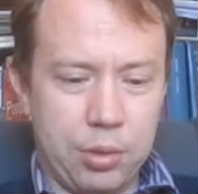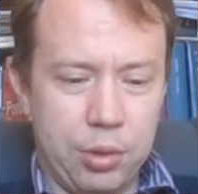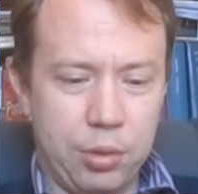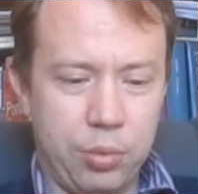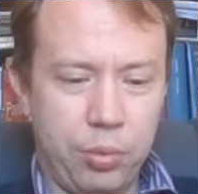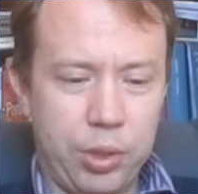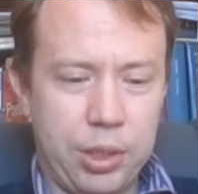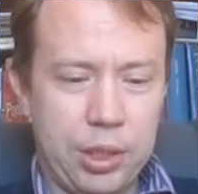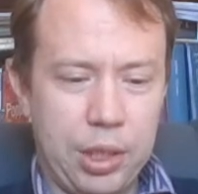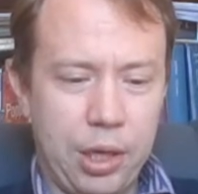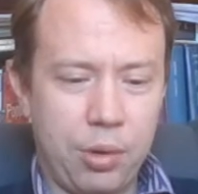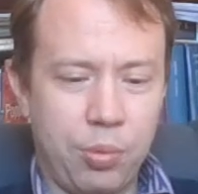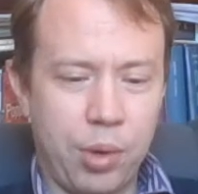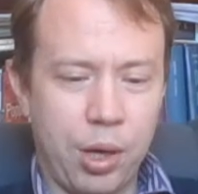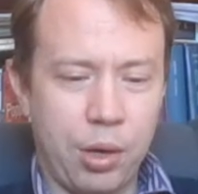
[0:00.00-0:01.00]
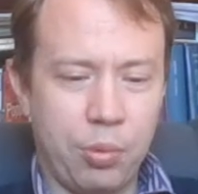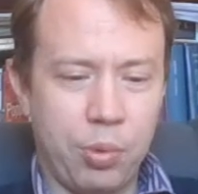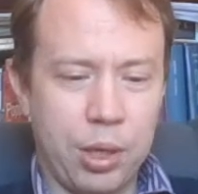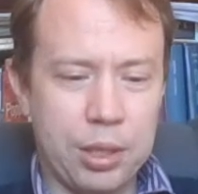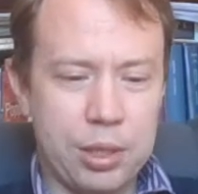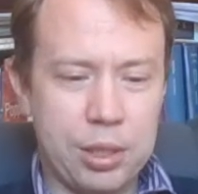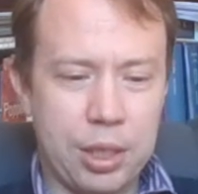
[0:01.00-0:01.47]
we see a
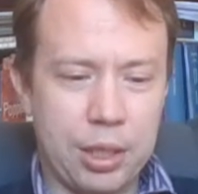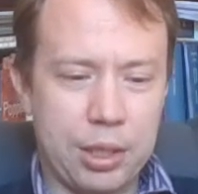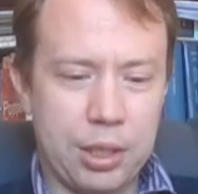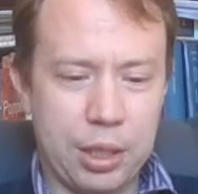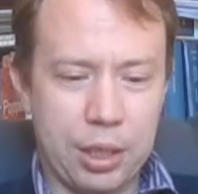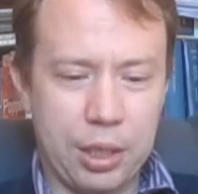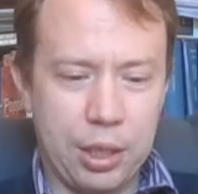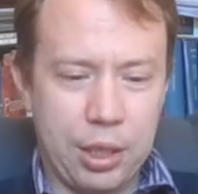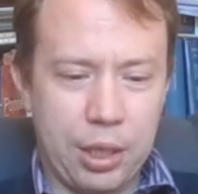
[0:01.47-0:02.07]
one sense a